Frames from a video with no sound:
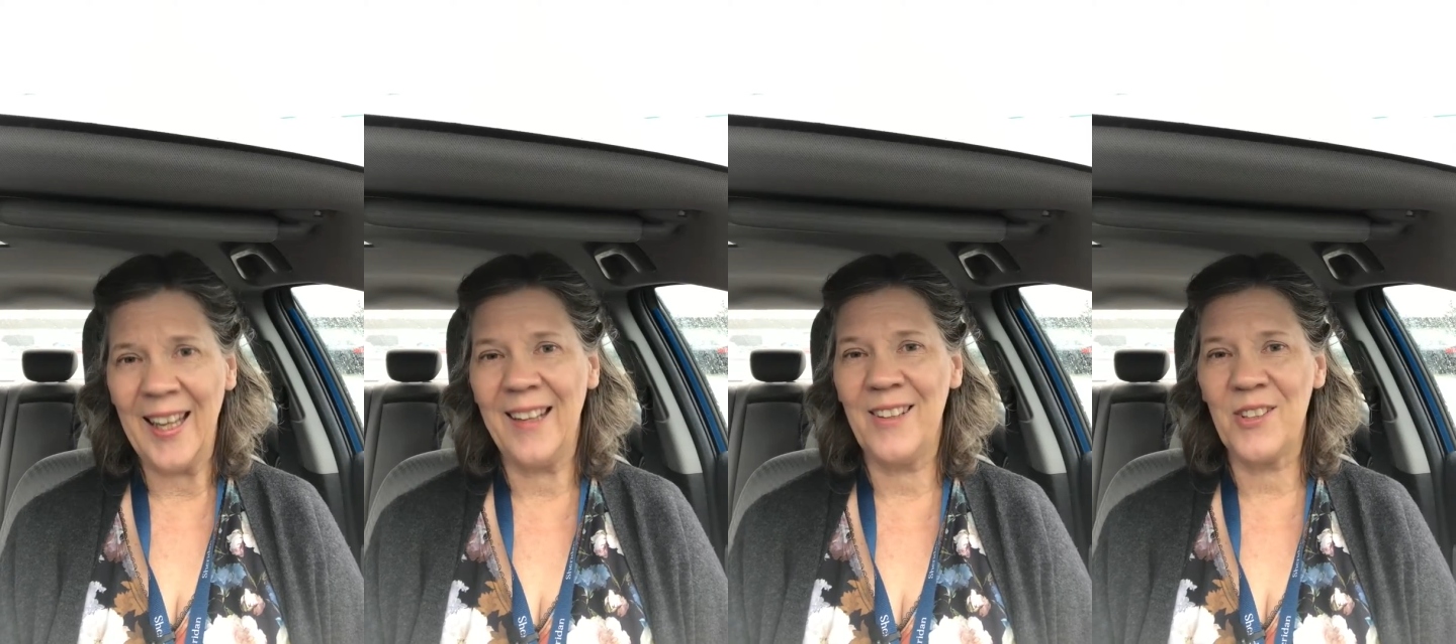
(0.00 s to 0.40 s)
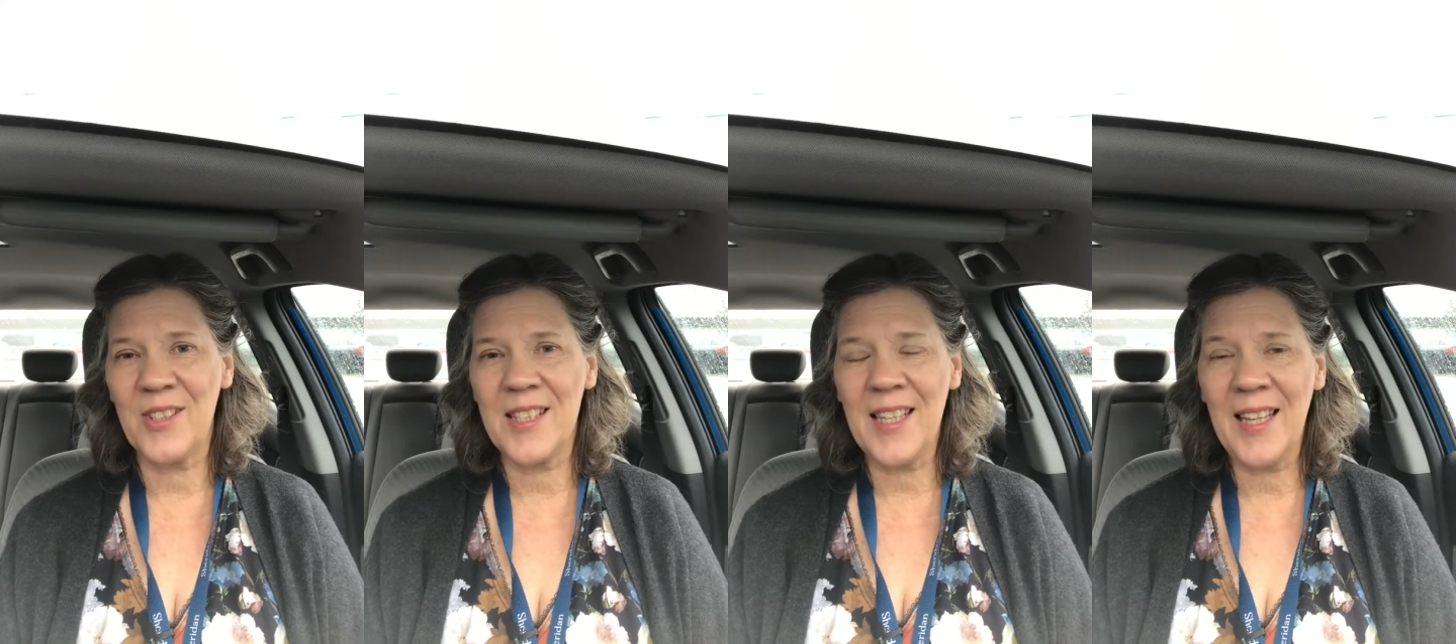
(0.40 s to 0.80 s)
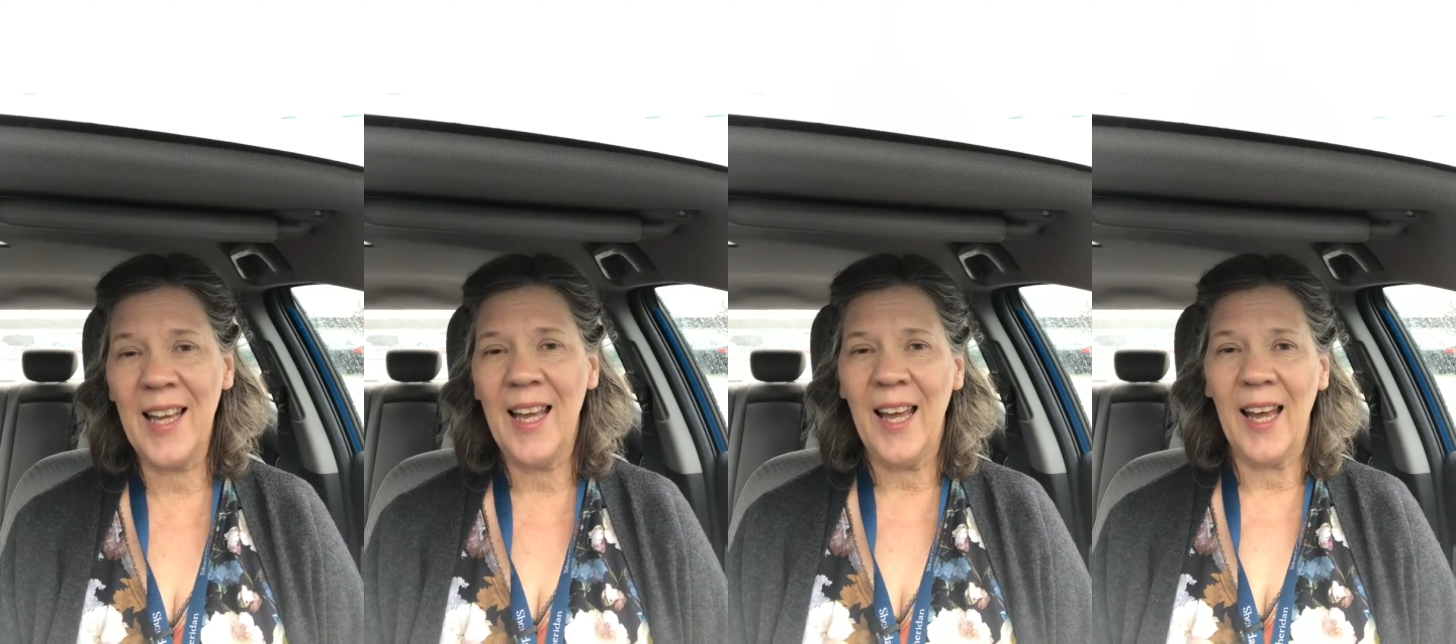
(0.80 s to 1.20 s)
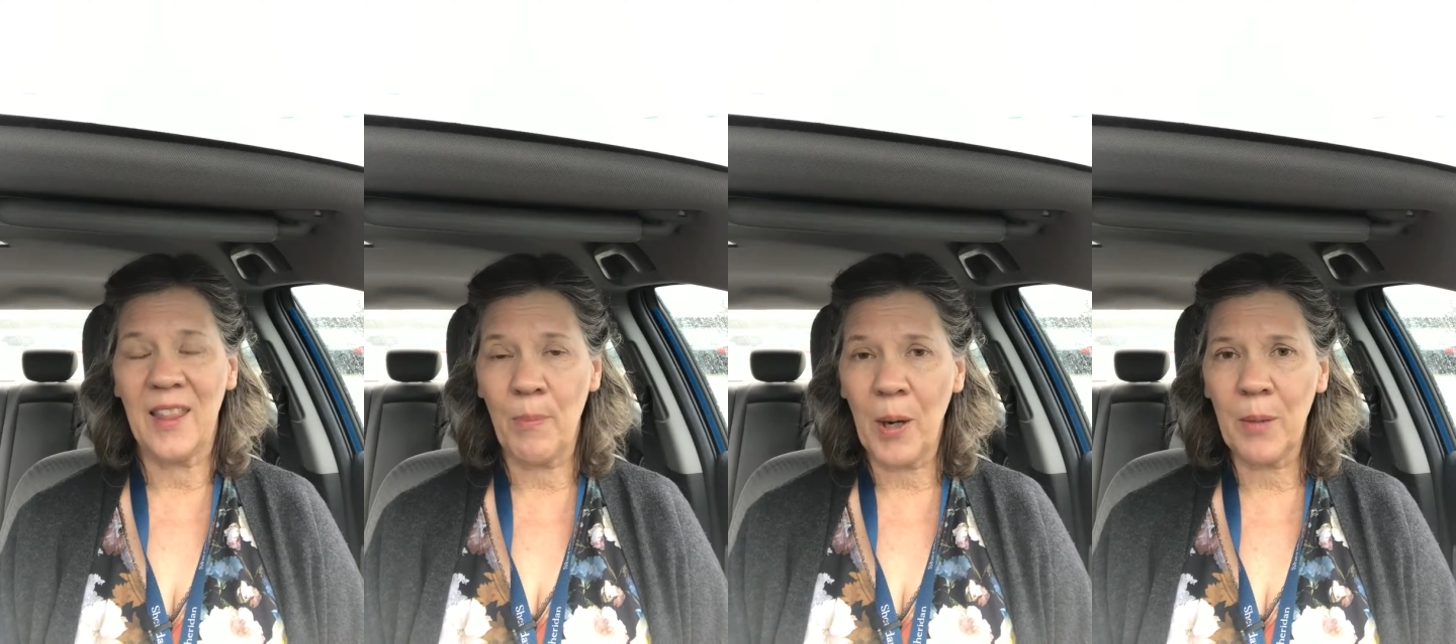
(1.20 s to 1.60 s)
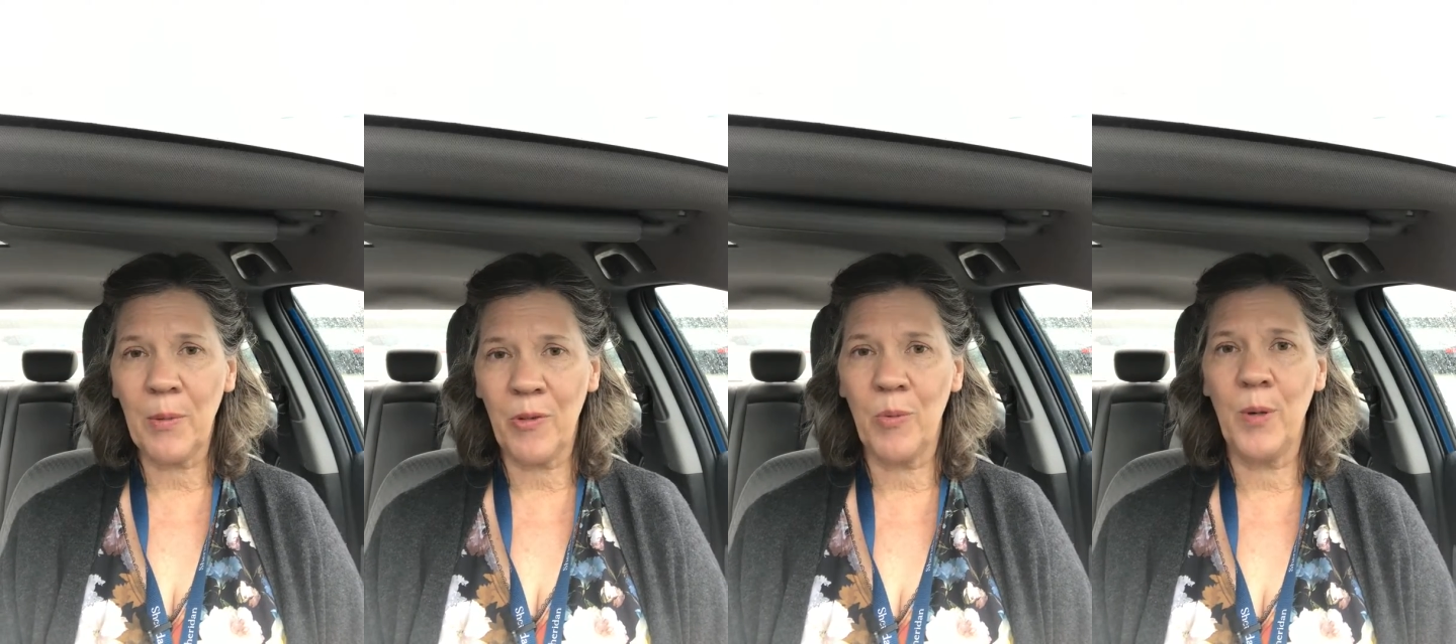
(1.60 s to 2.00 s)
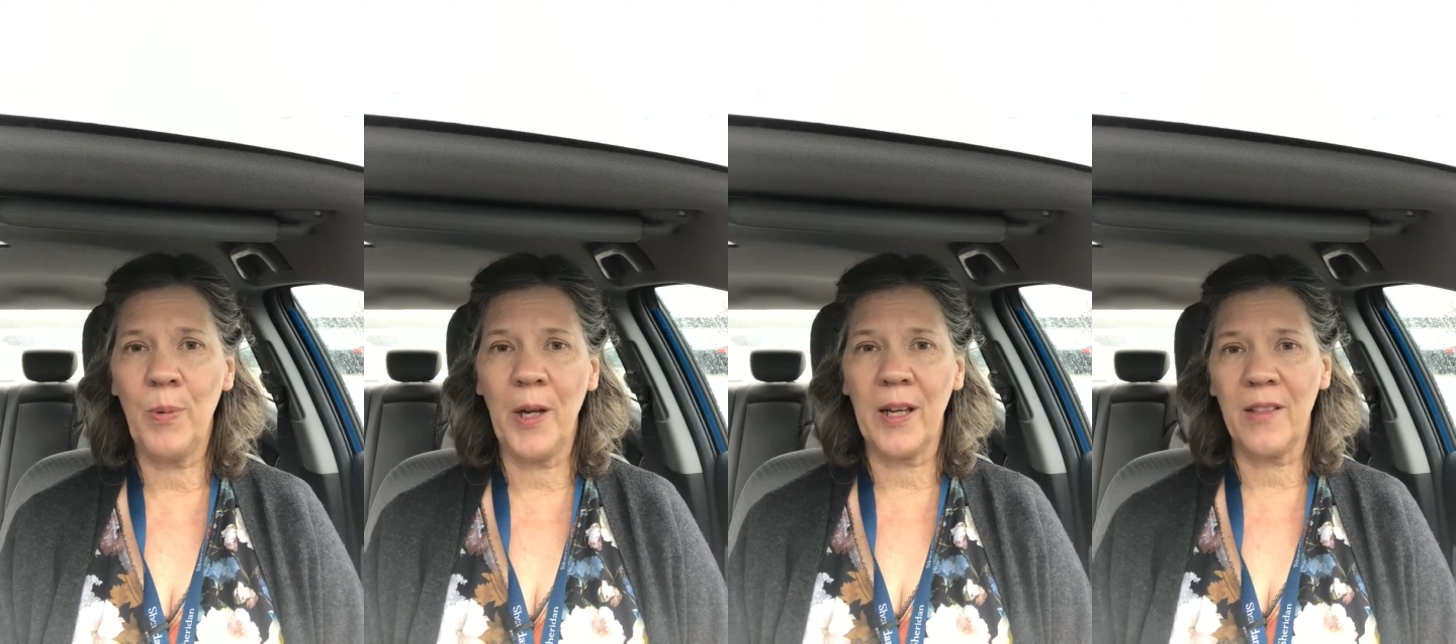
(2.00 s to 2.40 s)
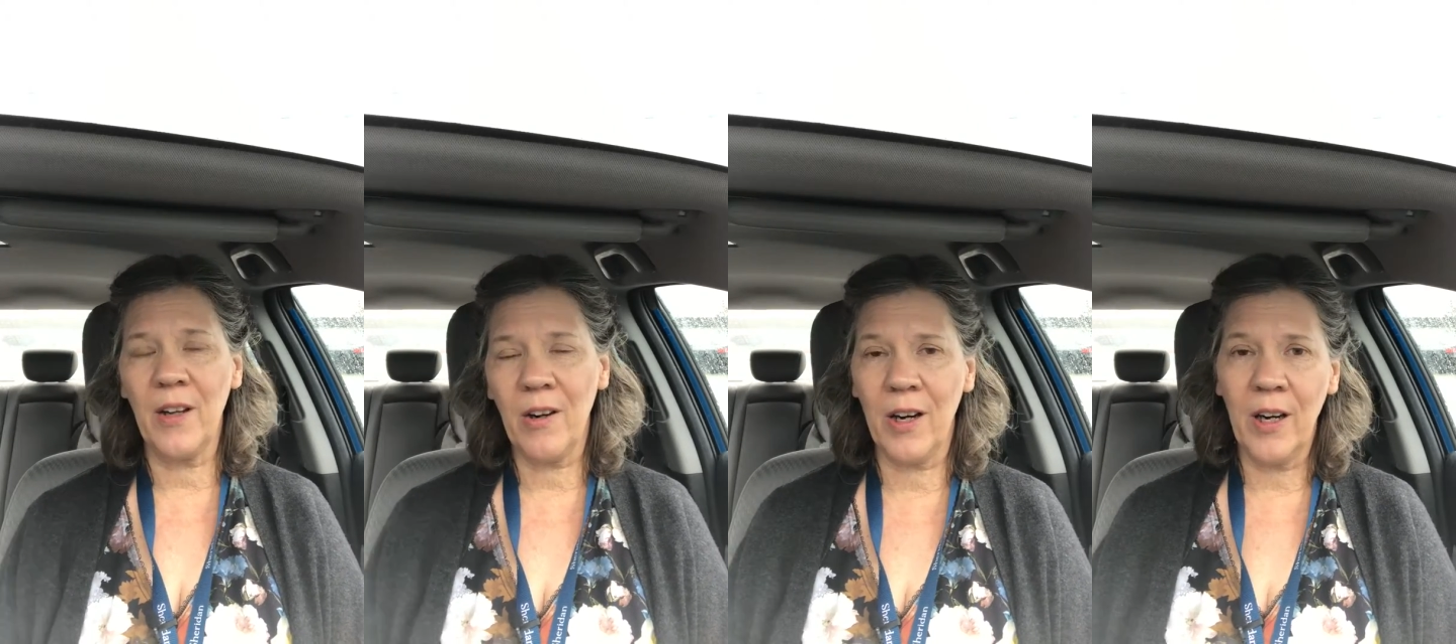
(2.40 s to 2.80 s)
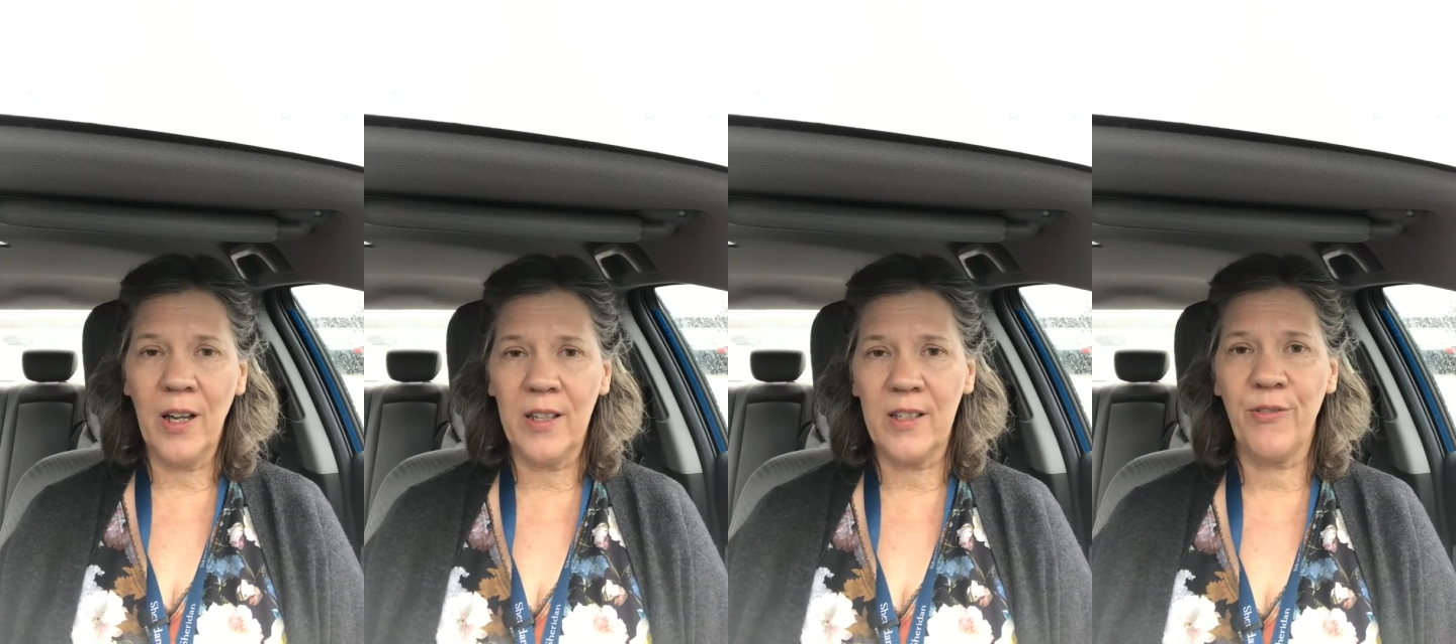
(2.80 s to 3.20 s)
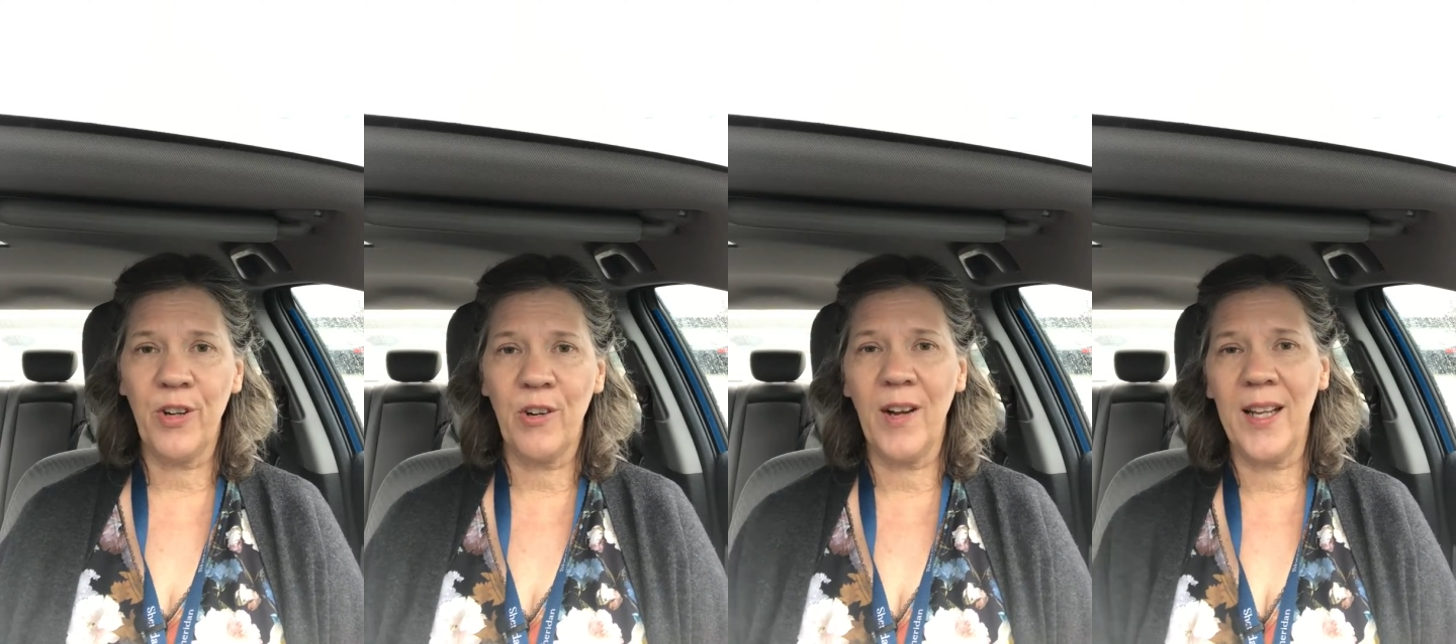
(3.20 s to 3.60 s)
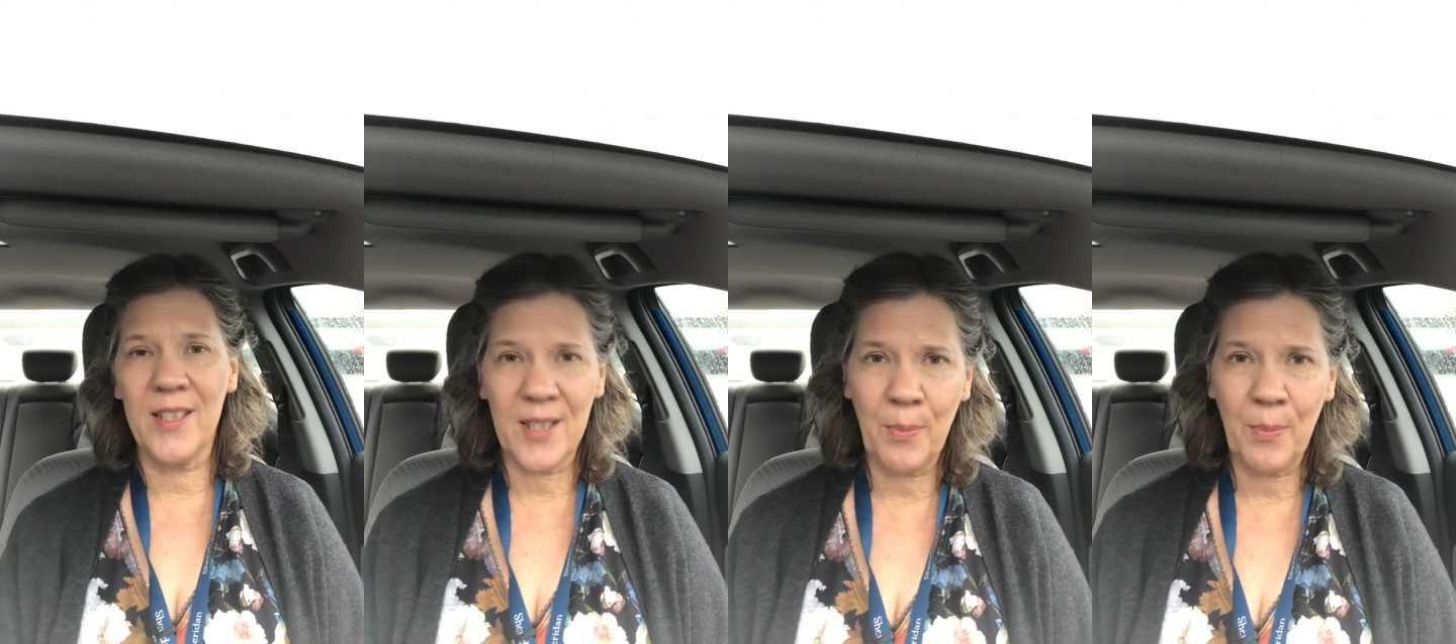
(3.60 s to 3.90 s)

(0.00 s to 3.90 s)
And you'll see at the bottom of the rubric there are different grades